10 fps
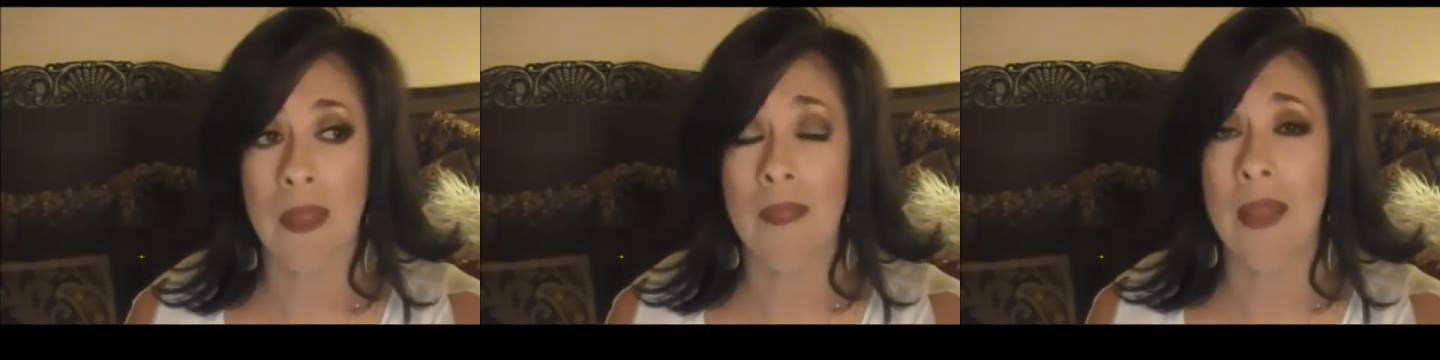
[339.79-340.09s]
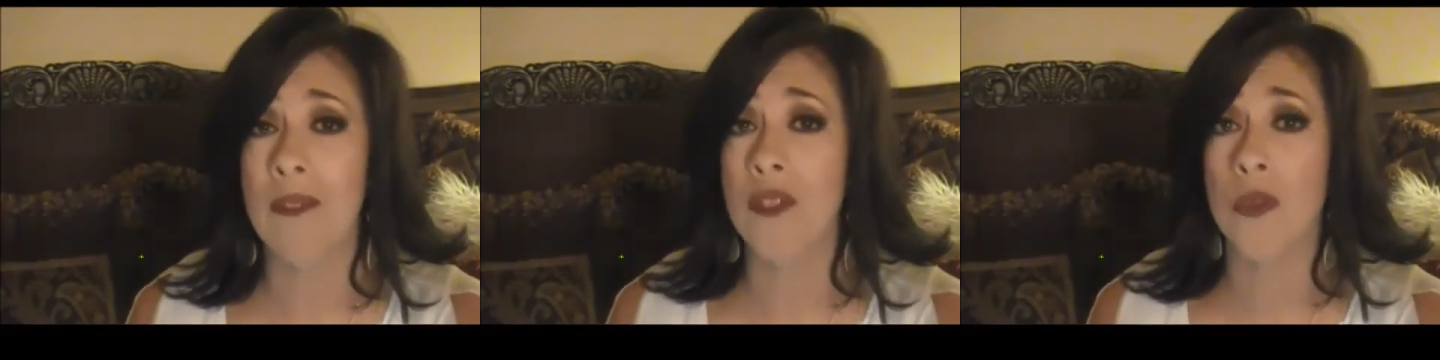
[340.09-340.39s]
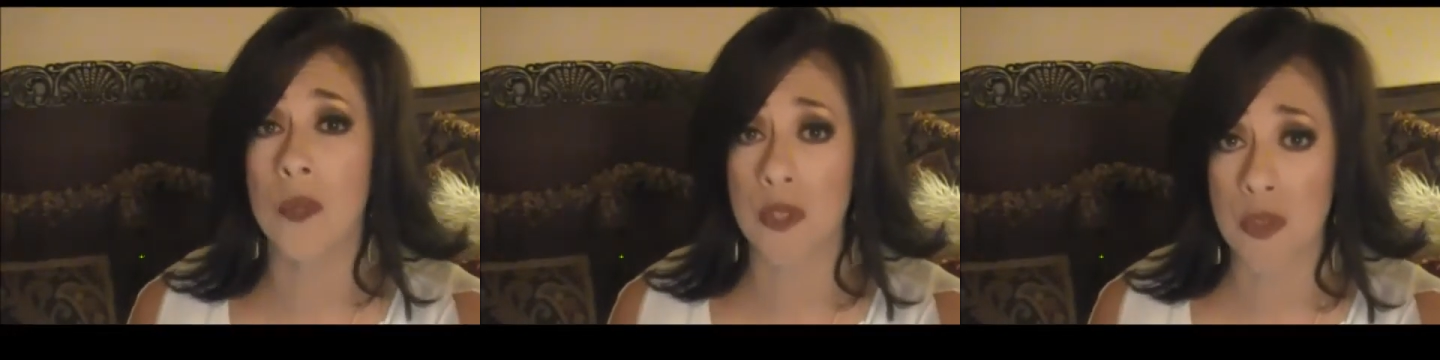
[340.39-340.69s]
And that's
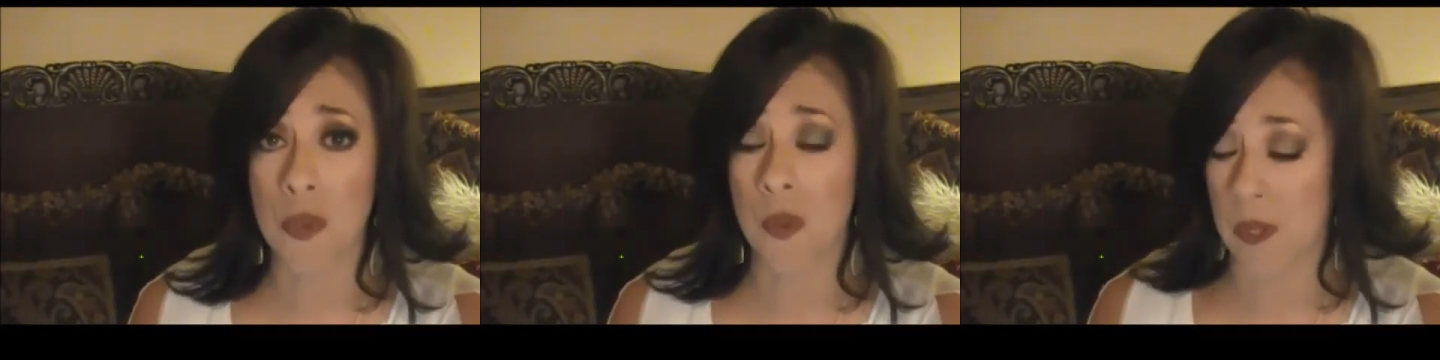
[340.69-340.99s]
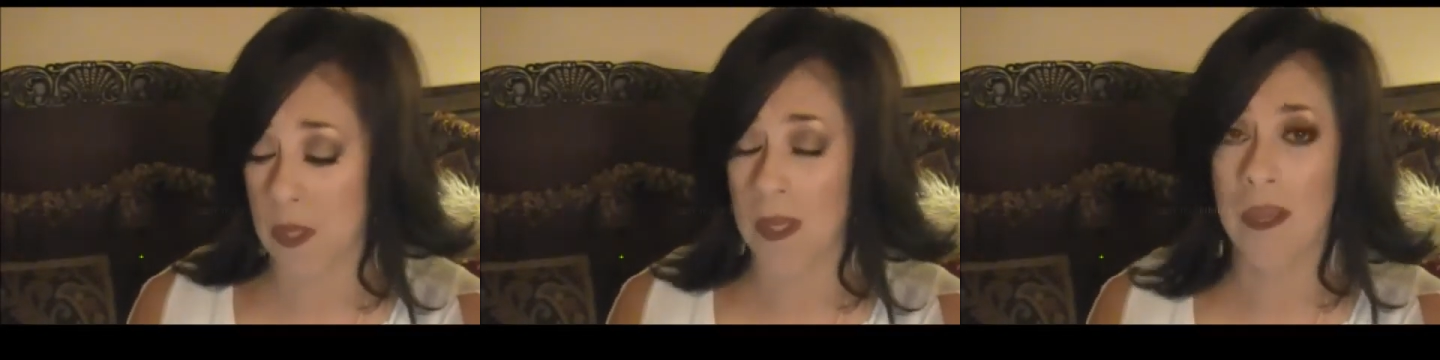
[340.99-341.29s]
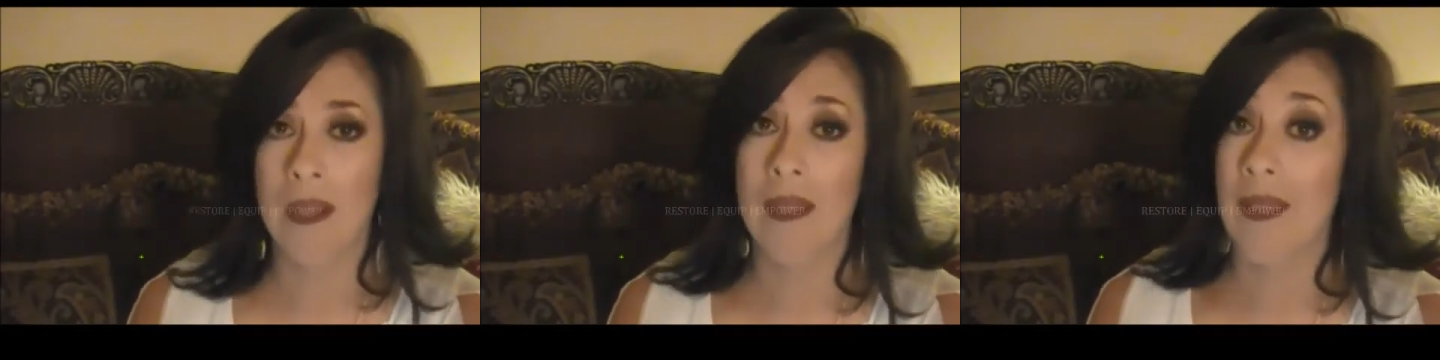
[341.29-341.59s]
to restore,
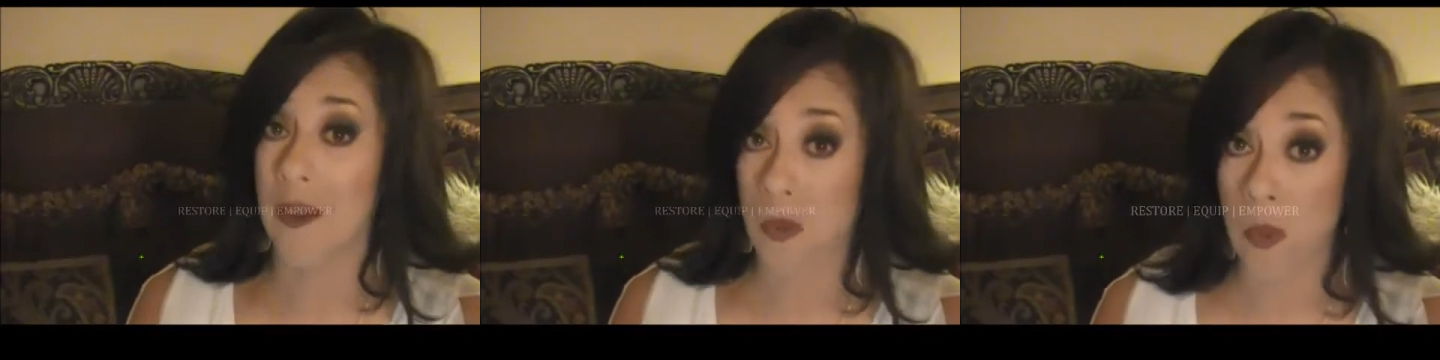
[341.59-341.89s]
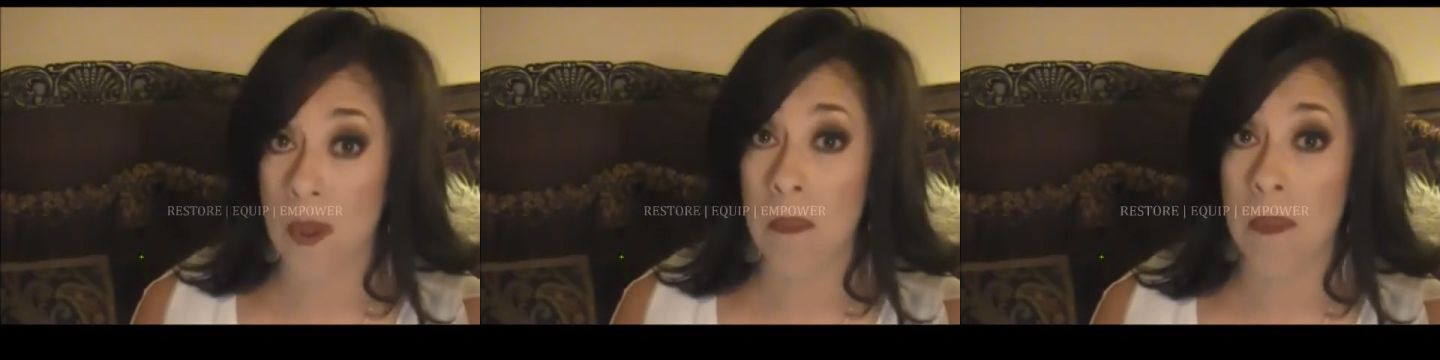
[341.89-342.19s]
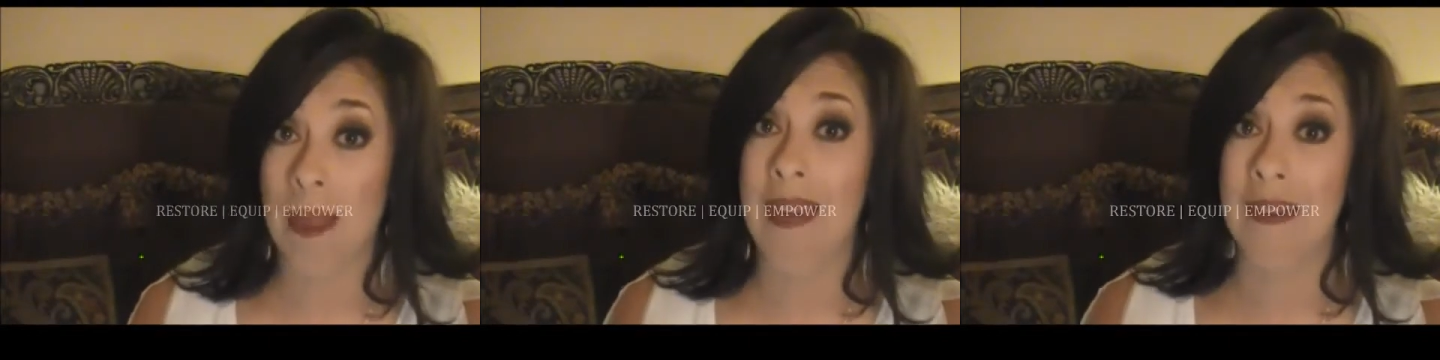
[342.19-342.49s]

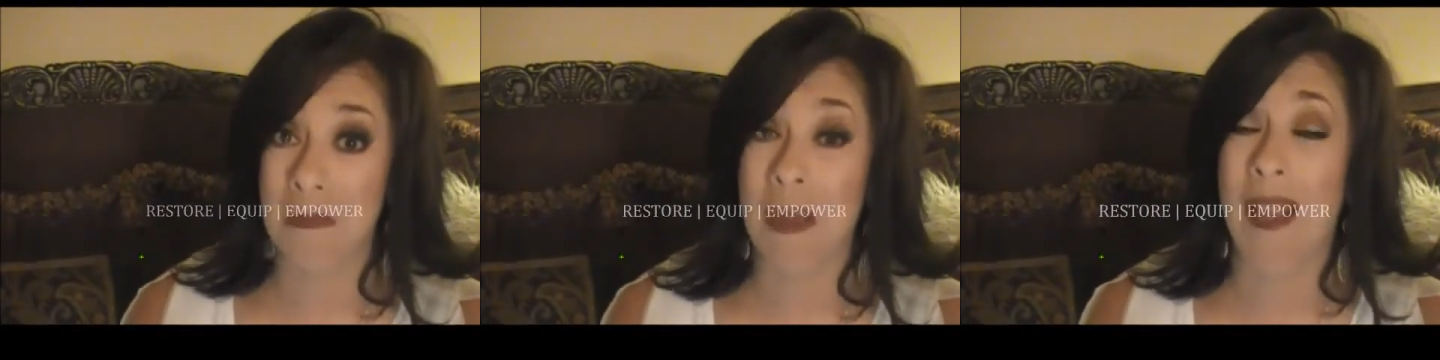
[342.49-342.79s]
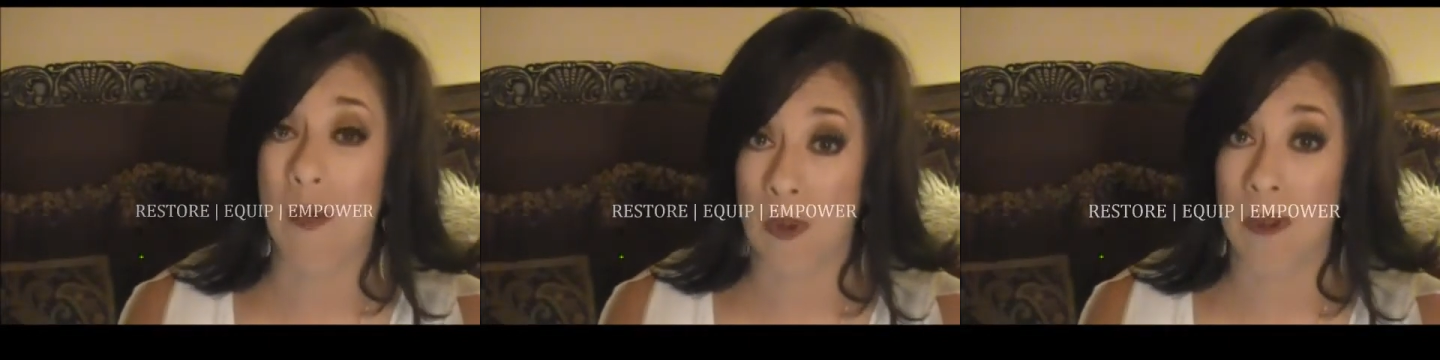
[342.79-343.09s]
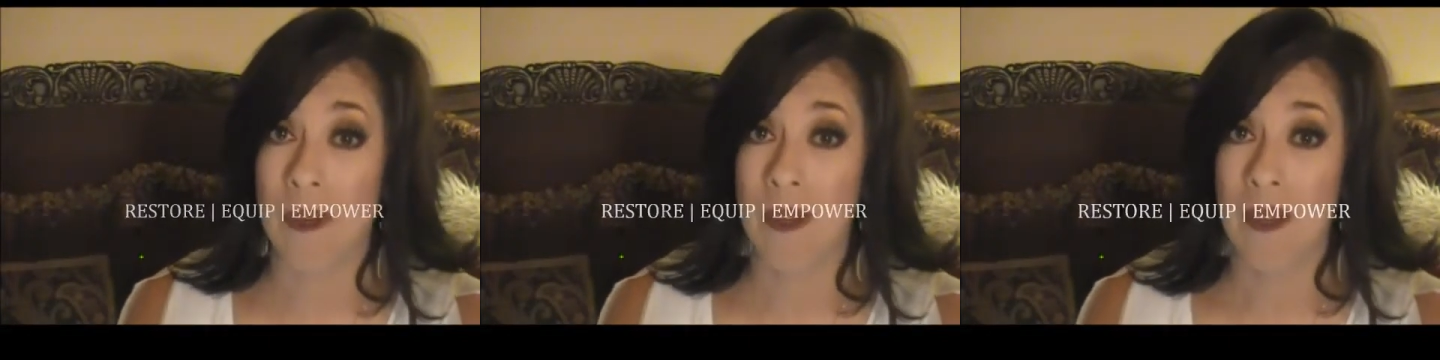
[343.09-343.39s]
equip, and empower.
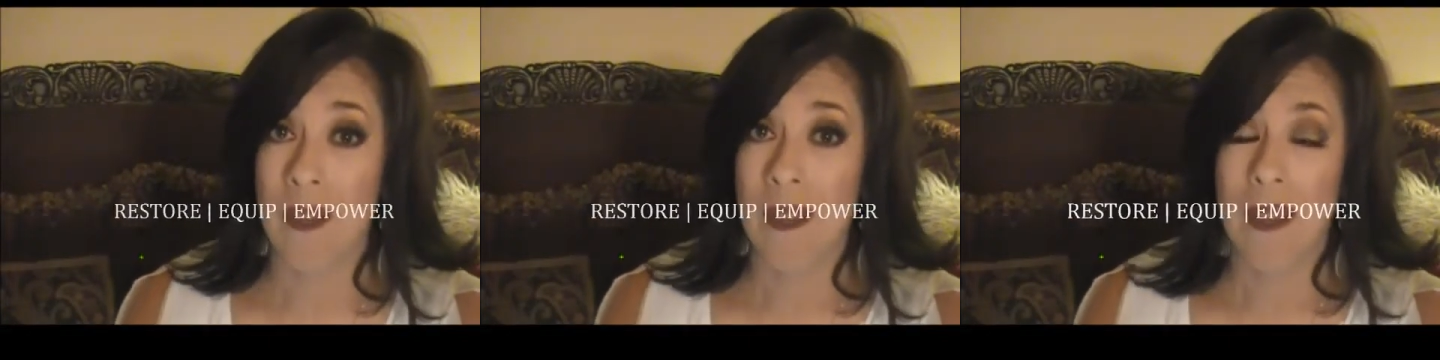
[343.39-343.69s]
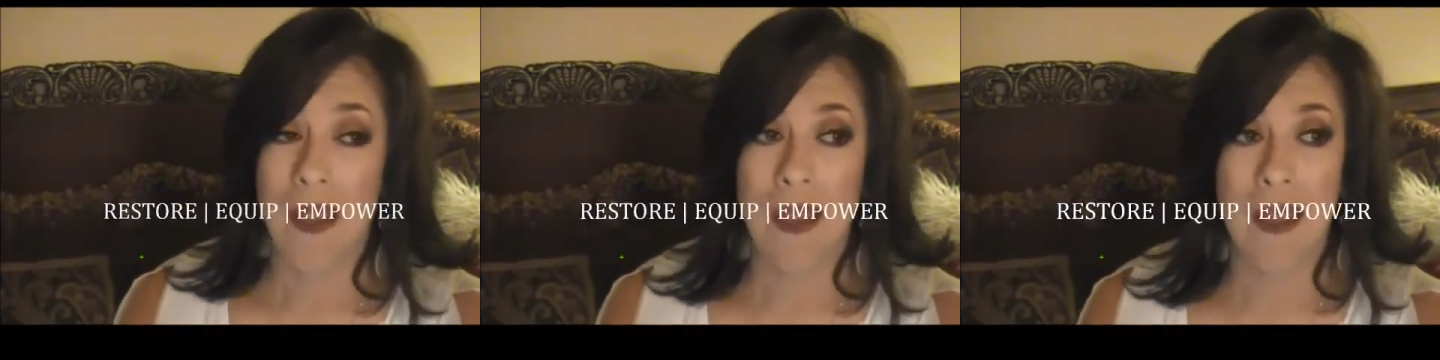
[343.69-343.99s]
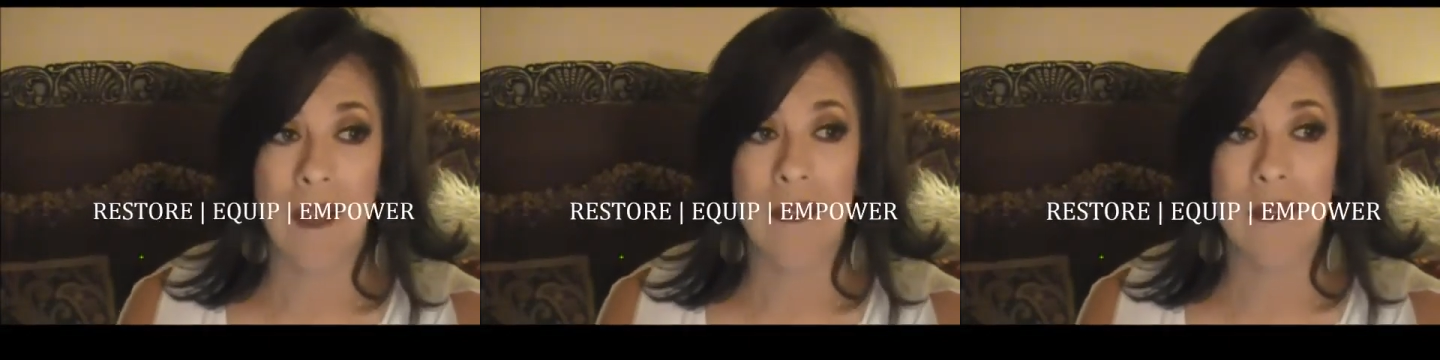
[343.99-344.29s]

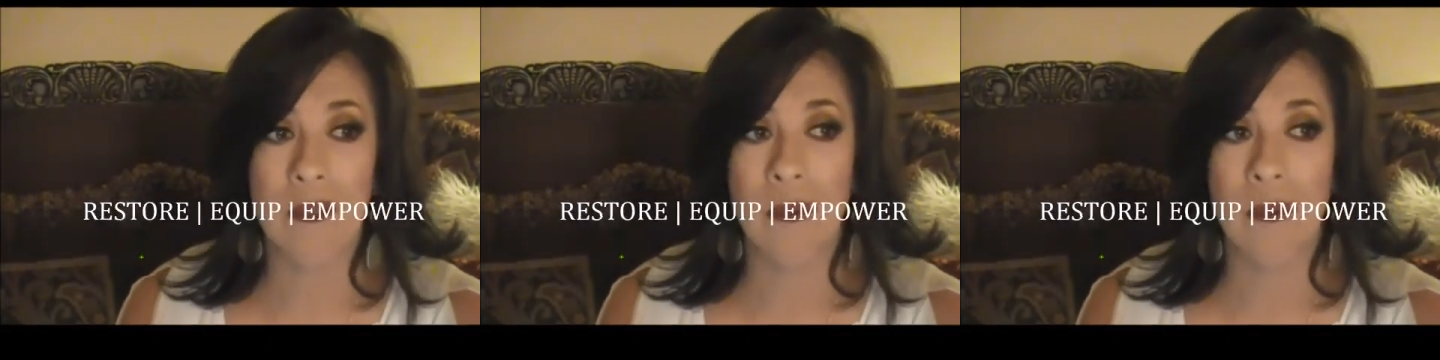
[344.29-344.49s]
And